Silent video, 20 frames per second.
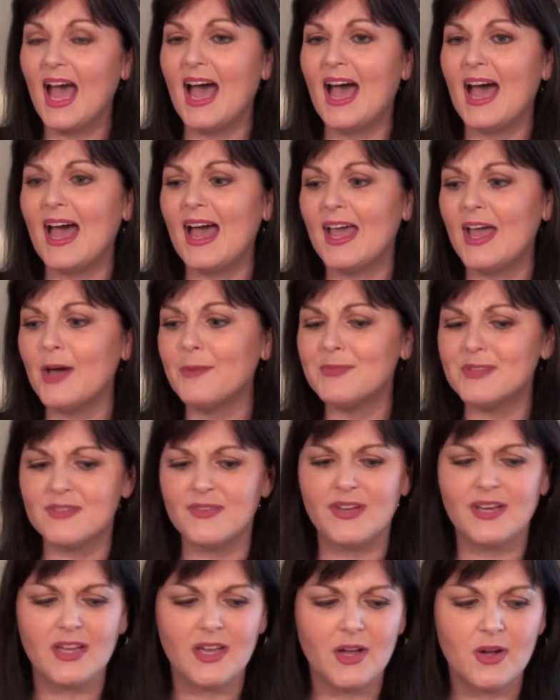I hope this
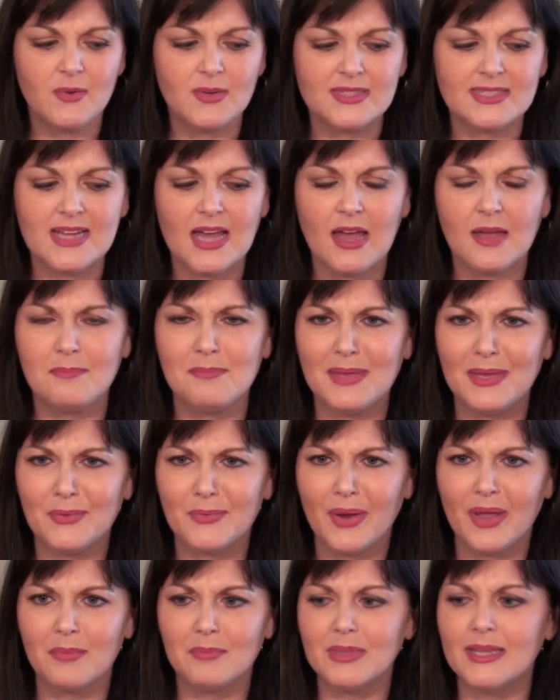video was not me
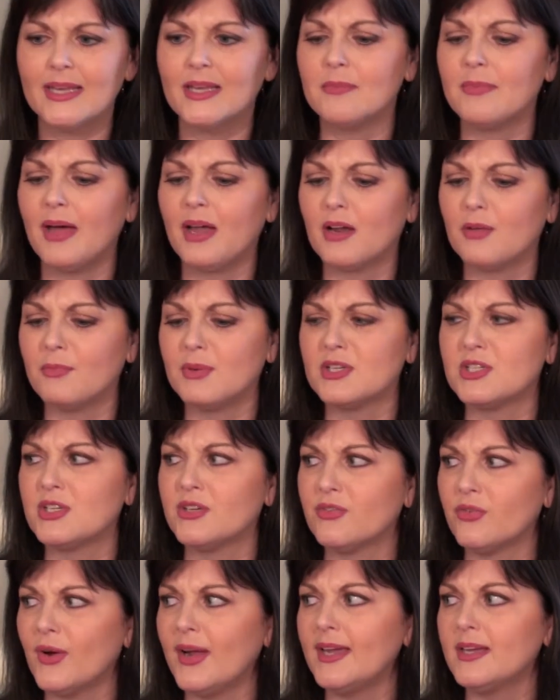rambling about a bunch
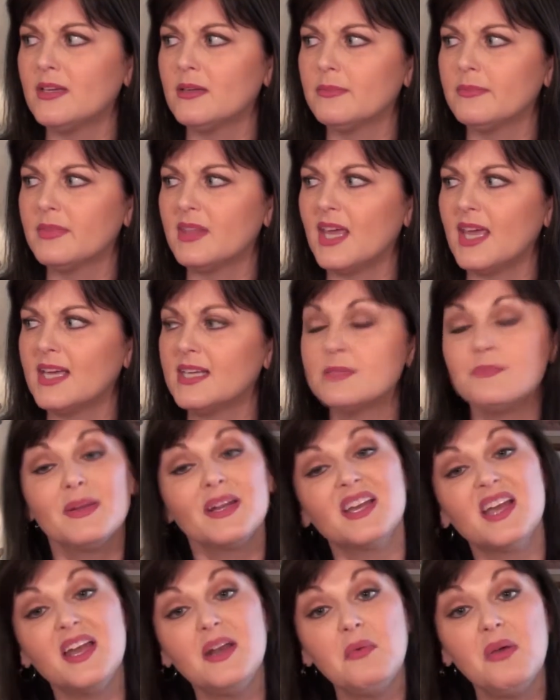of random things,
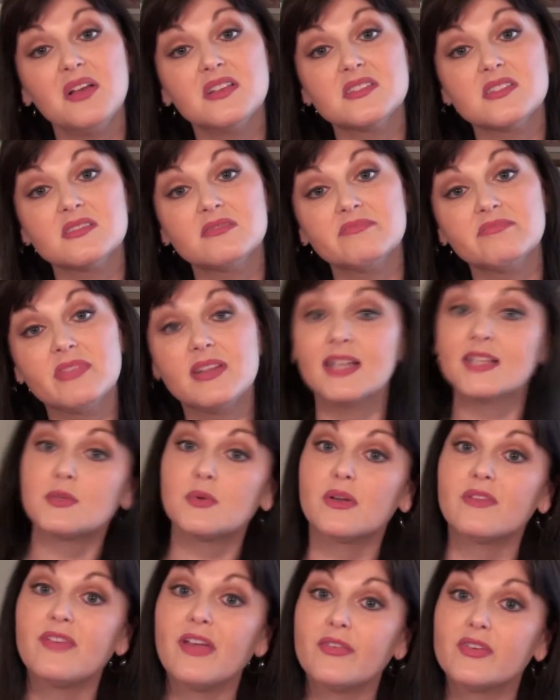but it kind of was. And
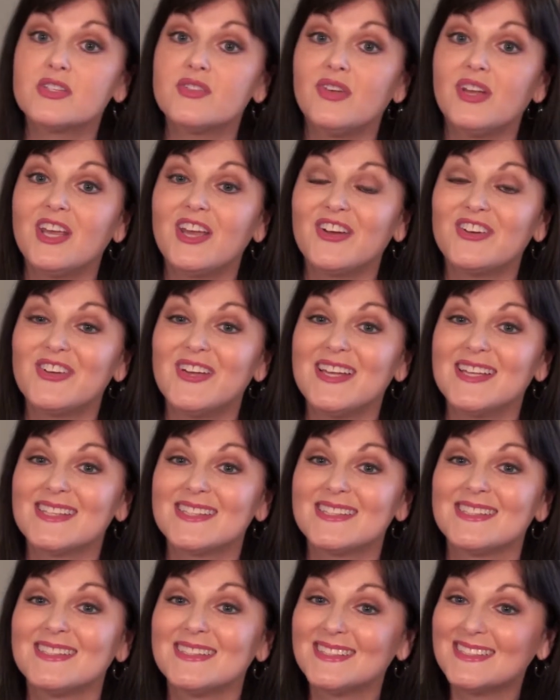that's what a favorites video
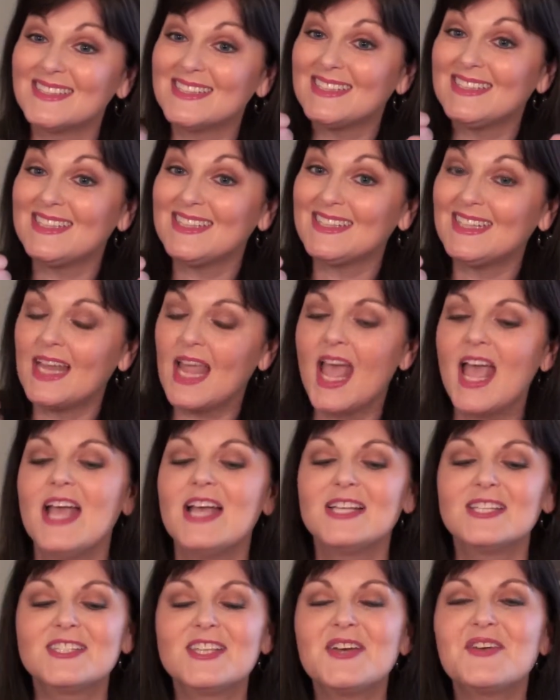is.
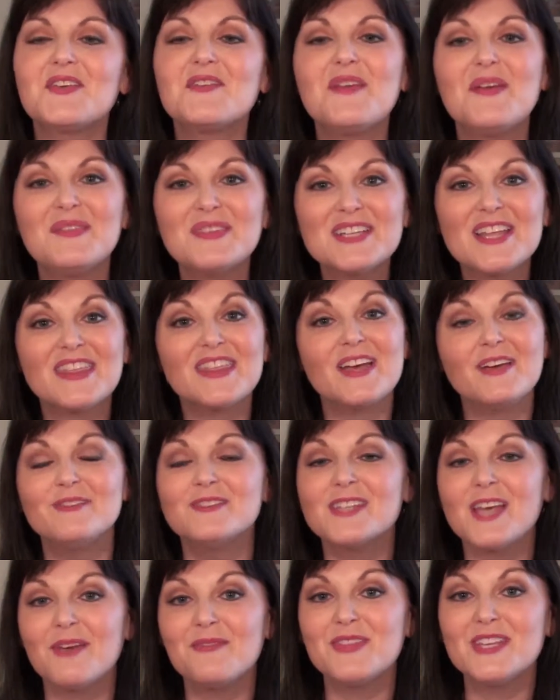So remember to
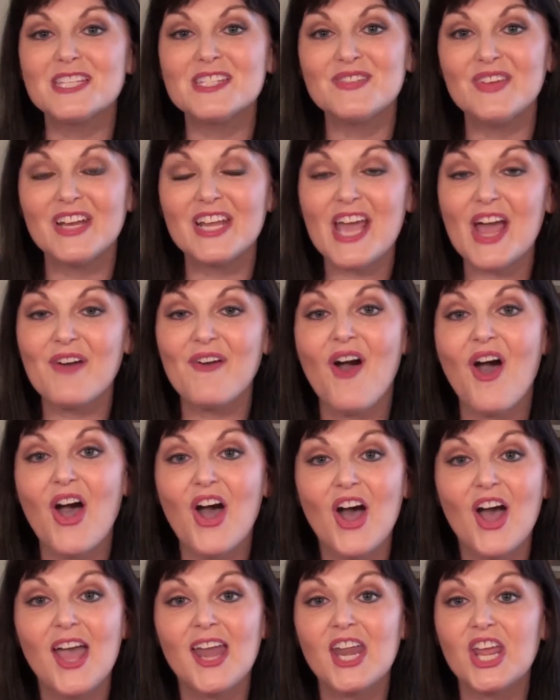thumbs up this video
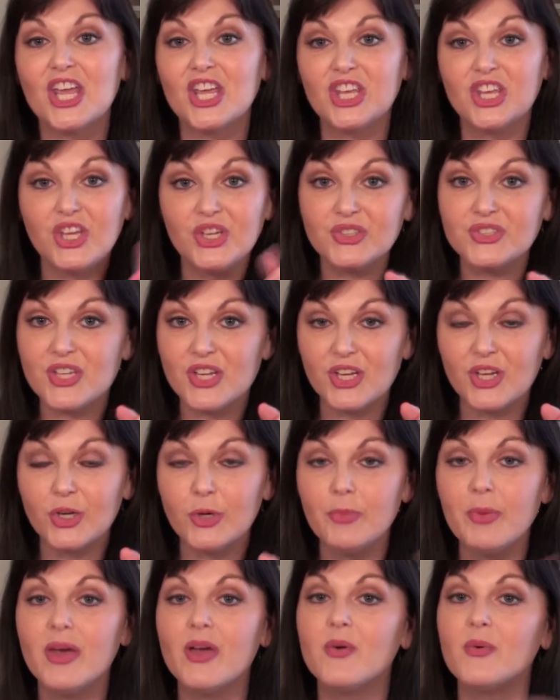on
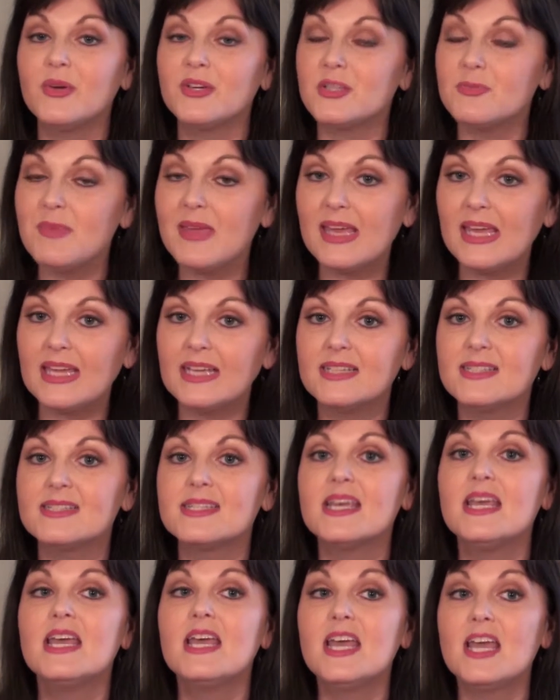YouTube, which
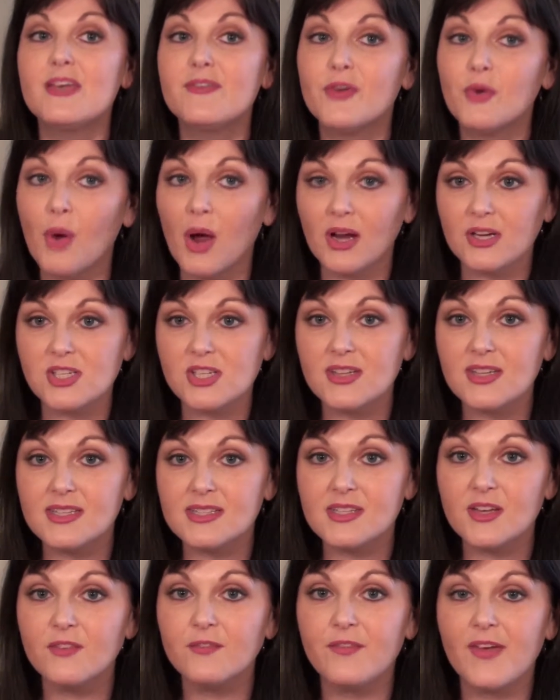means if you're watching
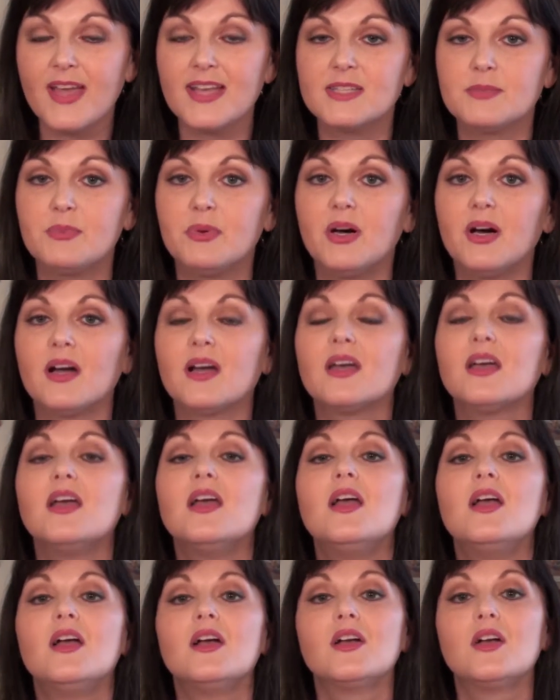this on Facebook,
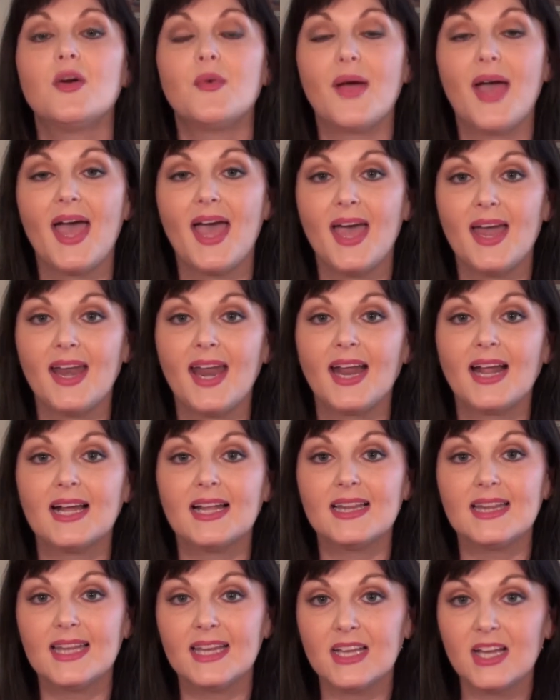go ahead and
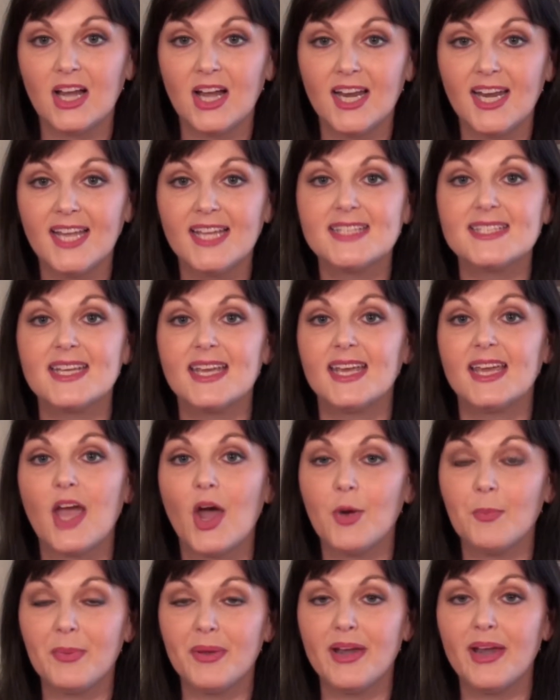click on it,
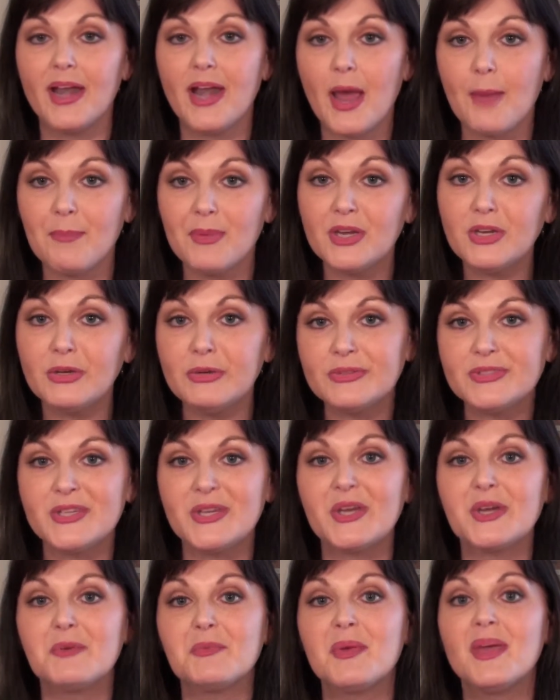open it up in
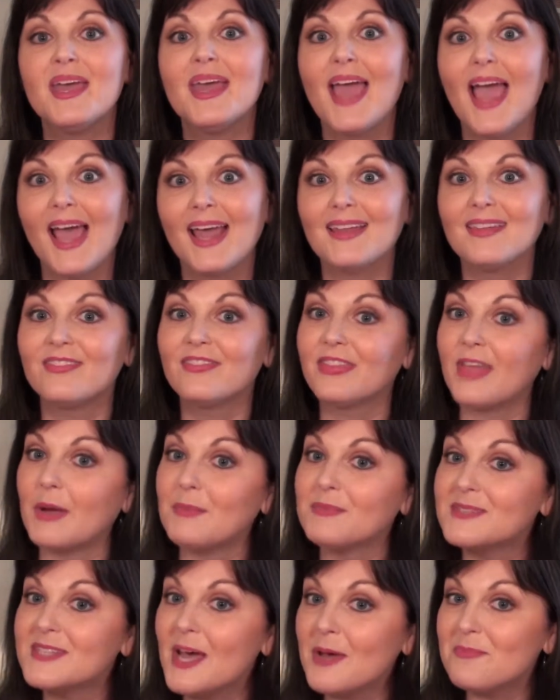YouTube, and
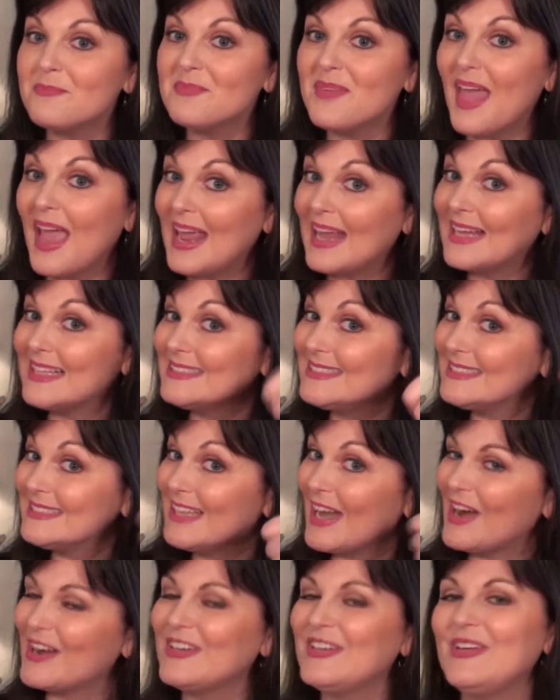thumbs up
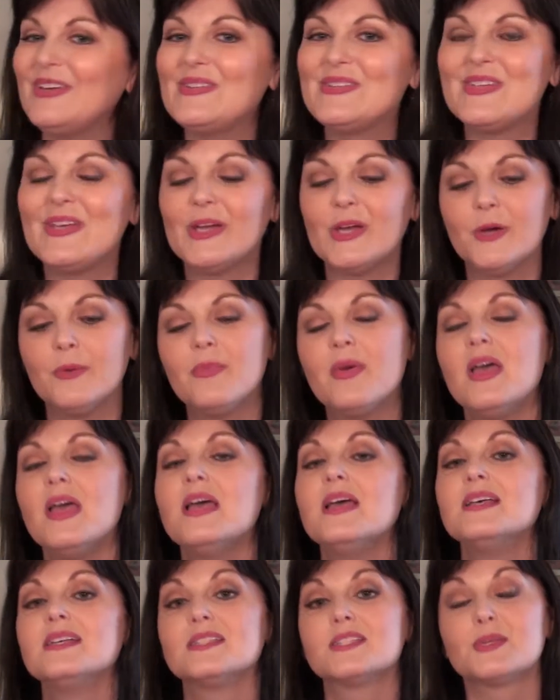on YouTube.
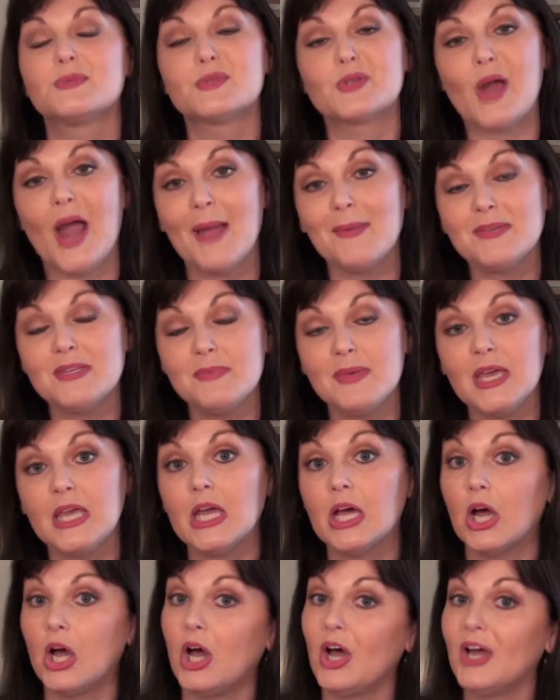Subscribe to
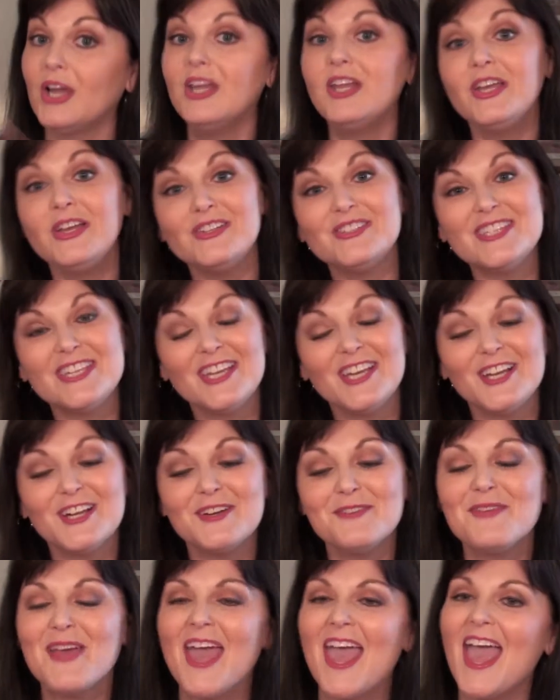me on
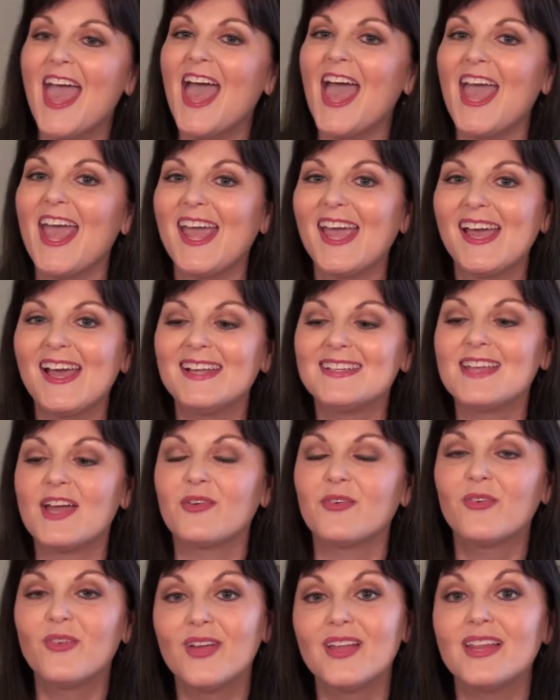YouTube, and
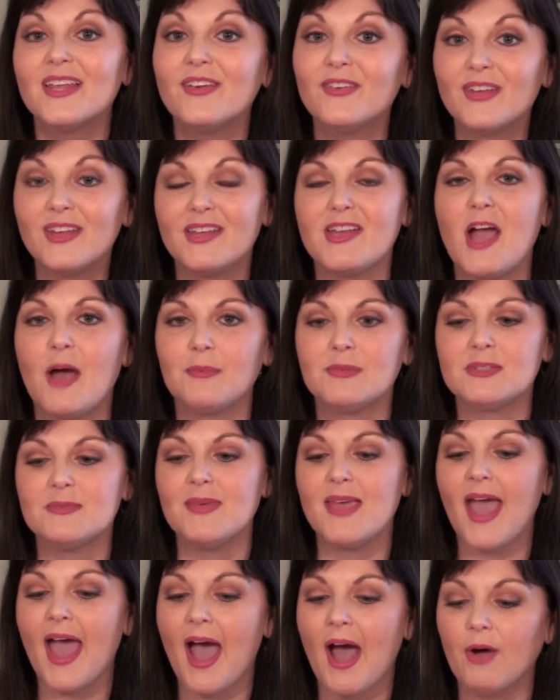that really, really helps
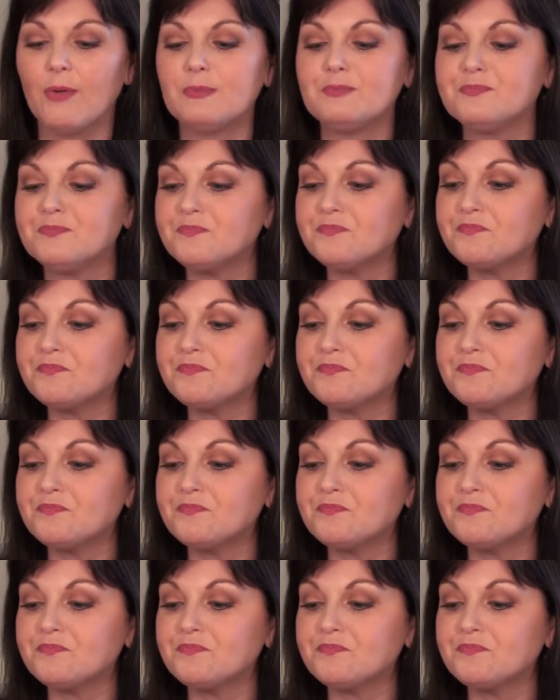me out.